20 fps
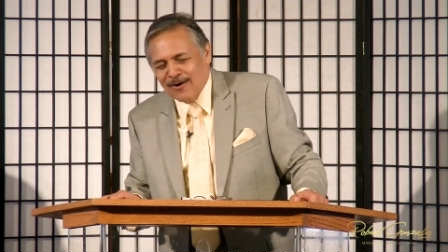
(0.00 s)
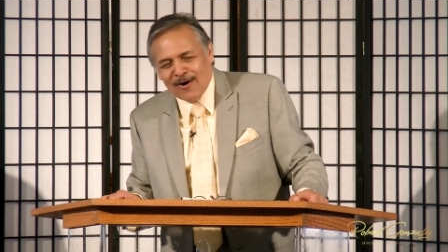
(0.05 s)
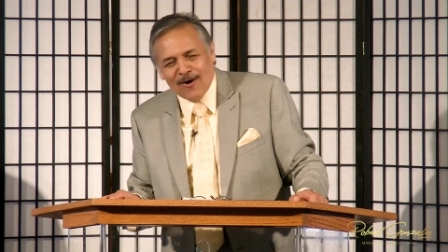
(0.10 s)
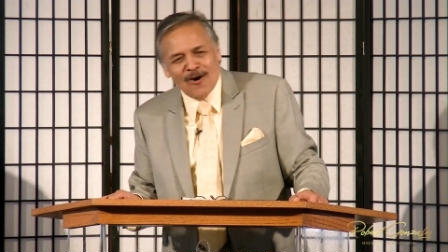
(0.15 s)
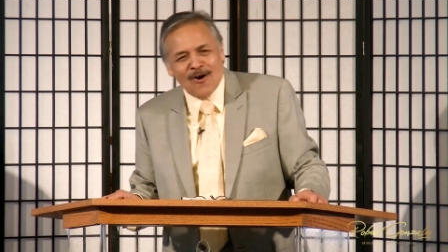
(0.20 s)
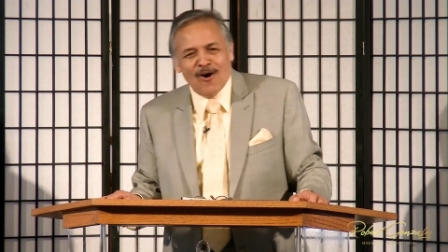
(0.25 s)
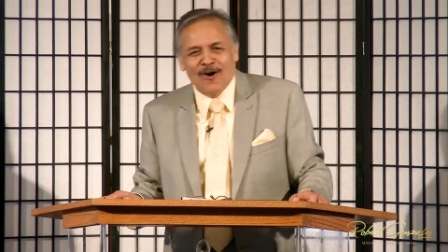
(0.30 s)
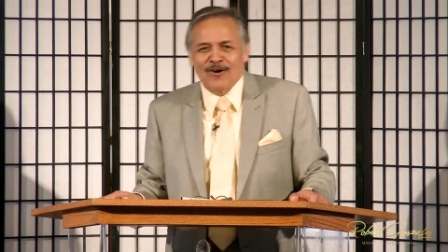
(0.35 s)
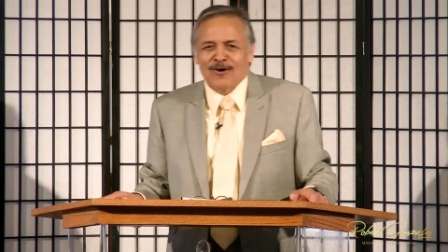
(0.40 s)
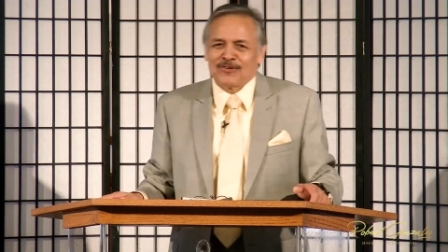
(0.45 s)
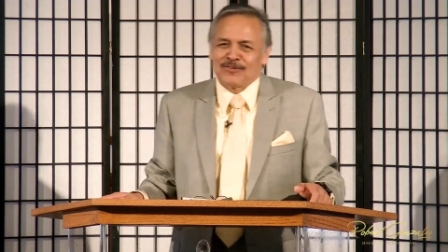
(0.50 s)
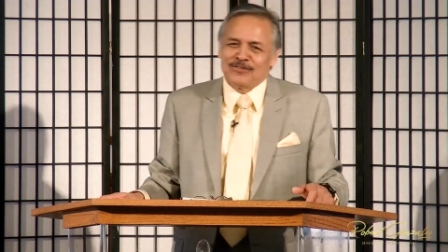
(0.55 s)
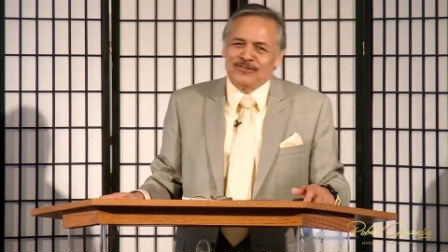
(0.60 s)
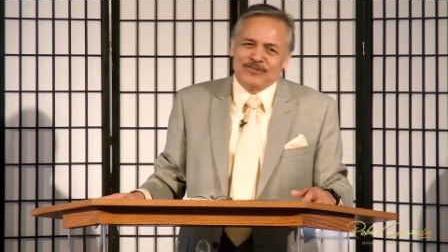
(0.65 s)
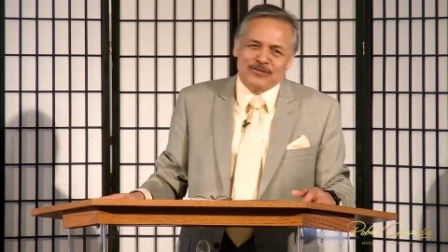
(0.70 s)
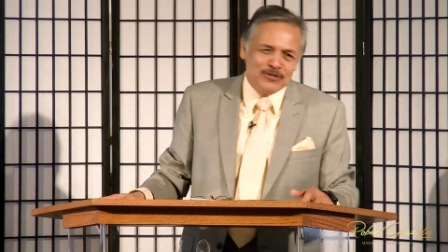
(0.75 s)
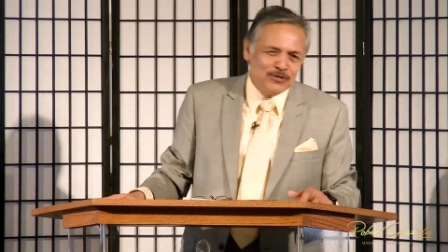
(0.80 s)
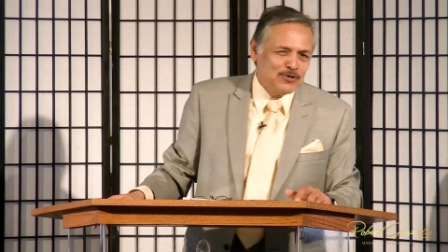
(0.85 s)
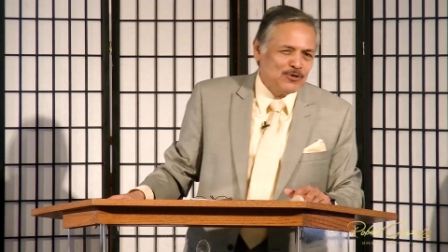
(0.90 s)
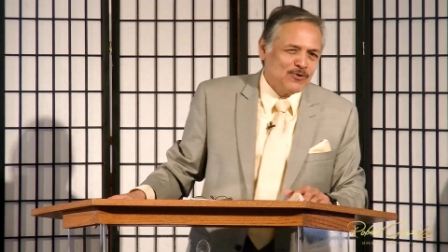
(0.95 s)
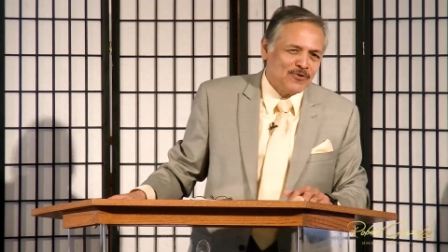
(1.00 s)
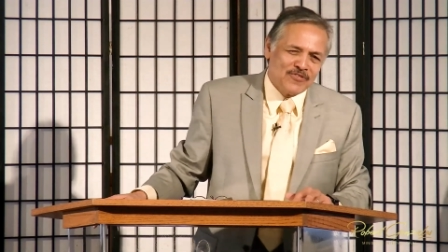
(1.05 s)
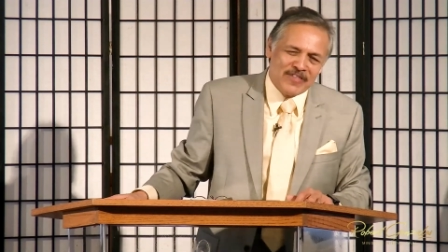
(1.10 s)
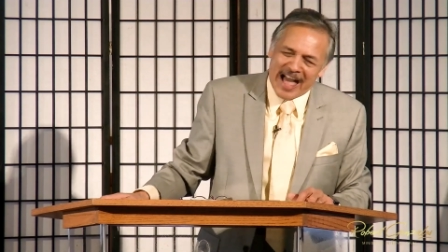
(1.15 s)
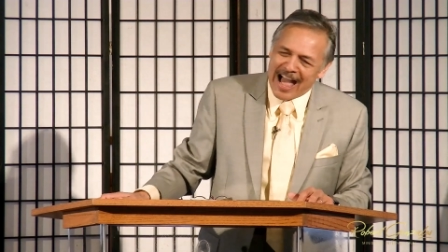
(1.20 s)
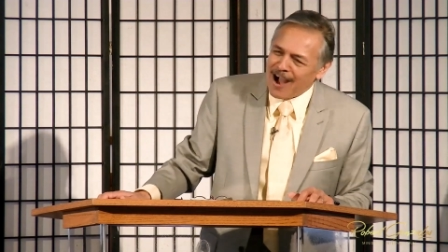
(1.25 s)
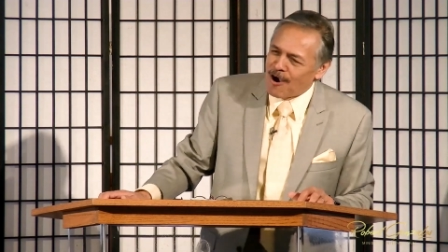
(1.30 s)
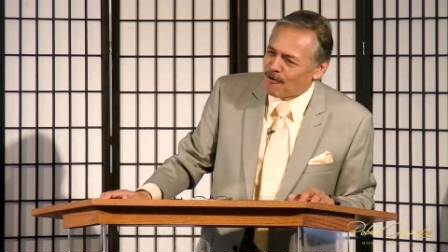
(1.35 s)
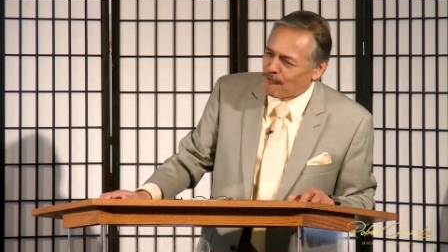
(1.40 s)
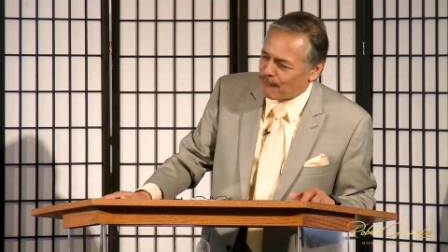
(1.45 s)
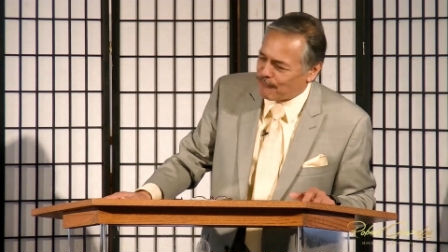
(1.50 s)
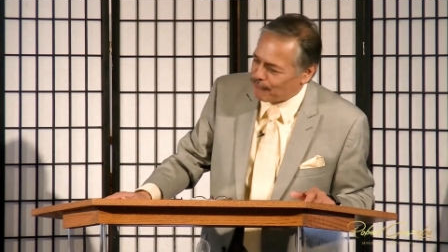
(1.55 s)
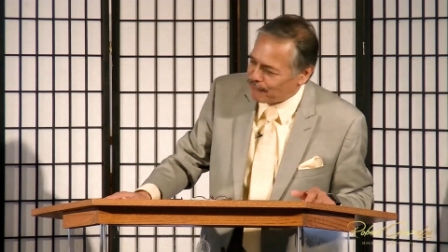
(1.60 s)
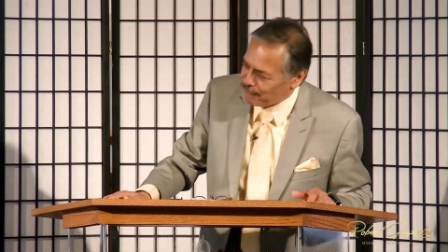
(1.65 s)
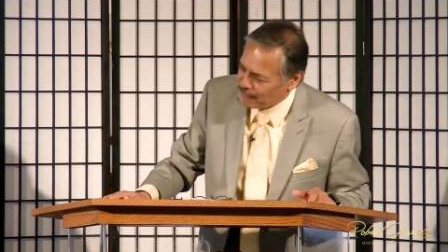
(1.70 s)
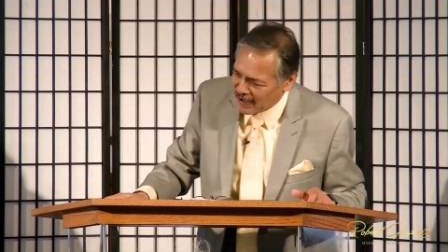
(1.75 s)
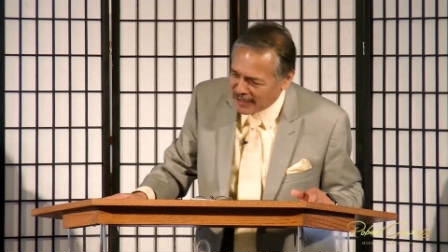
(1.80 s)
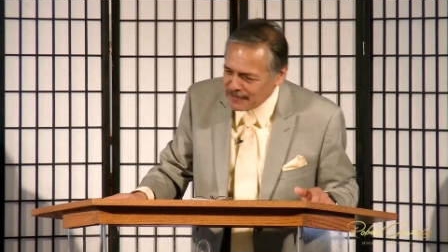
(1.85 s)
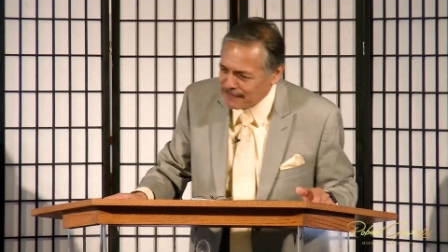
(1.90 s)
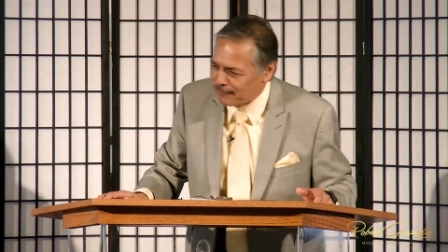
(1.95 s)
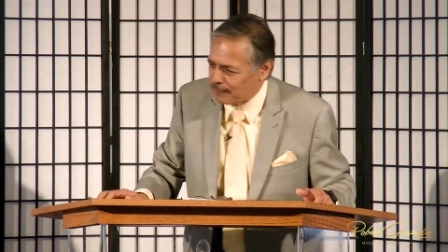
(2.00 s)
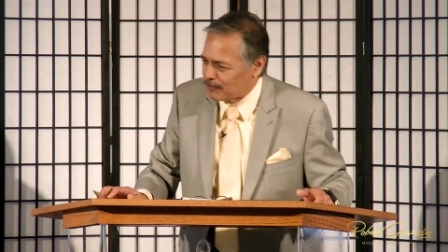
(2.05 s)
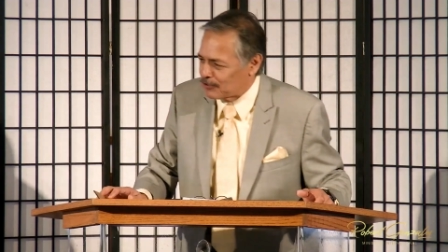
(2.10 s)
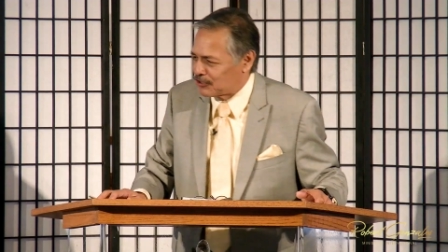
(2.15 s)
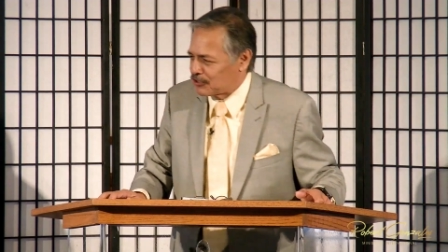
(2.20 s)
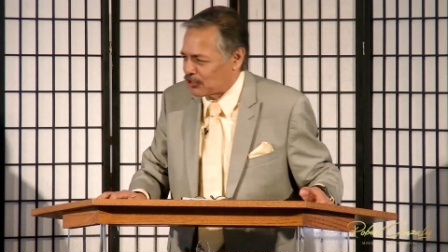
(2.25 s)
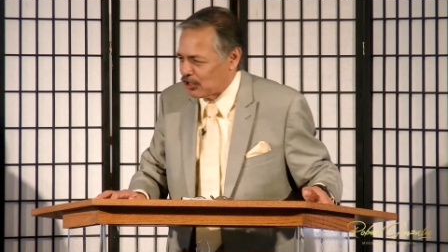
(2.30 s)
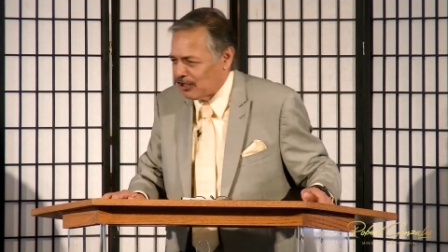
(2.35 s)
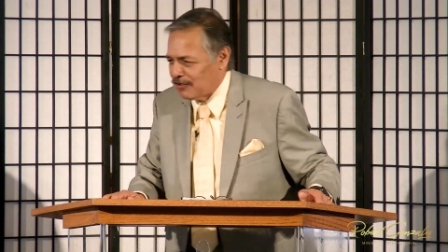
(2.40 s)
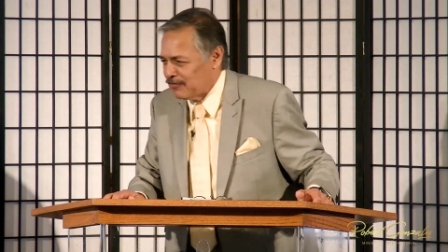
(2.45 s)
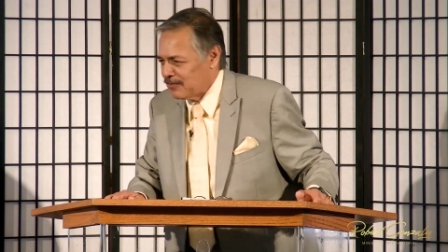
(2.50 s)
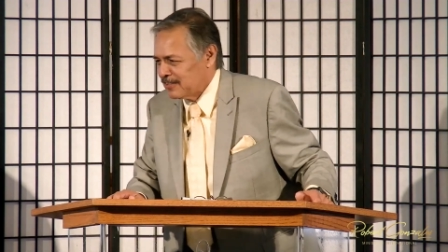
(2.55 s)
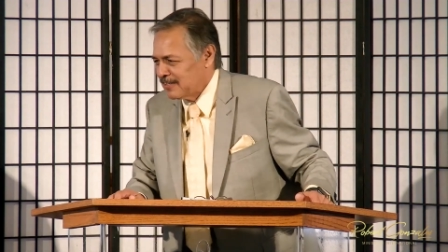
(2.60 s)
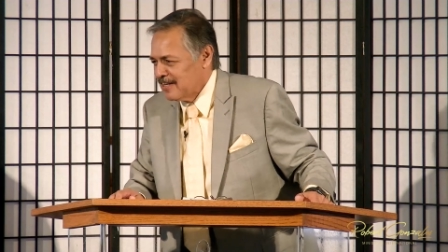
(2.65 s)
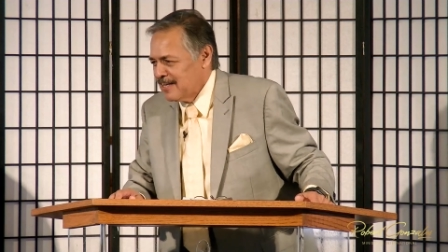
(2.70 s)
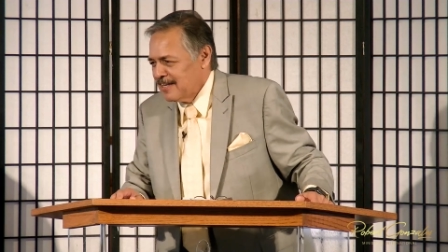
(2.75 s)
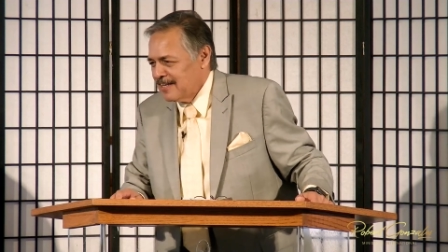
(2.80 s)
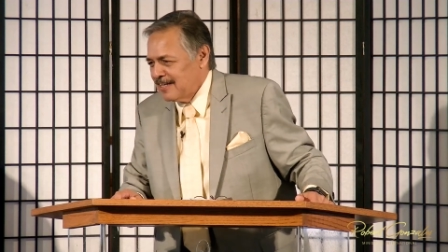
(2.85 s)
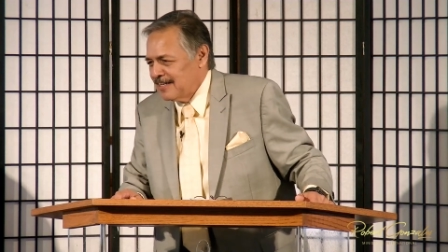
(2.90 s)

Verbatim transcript: oh, you thou faithful servant,